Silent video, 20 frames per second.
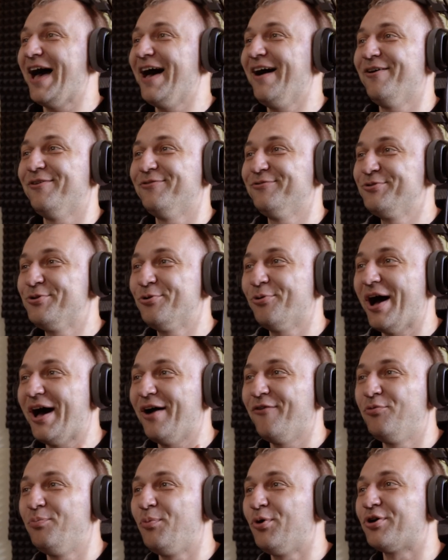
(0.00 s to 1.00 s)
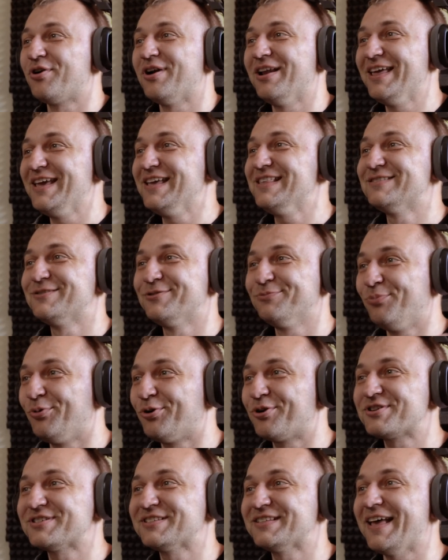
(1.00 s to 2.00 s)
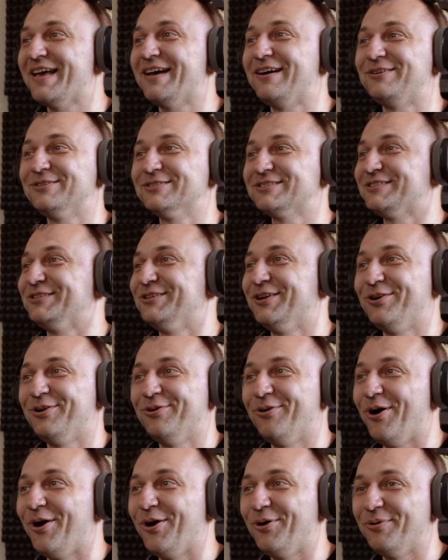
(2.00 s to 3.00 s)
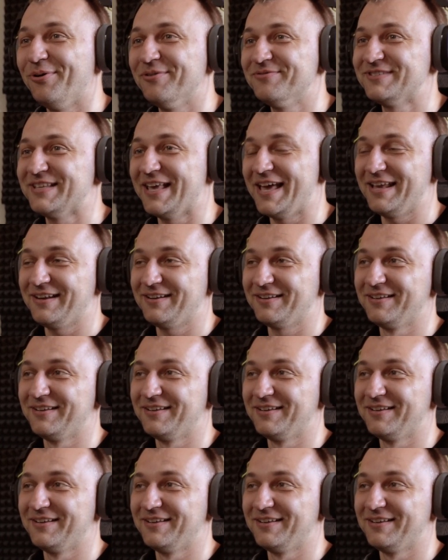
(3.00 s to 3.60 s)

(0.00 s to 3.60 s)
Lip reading: you have more leads, more sales, all of that.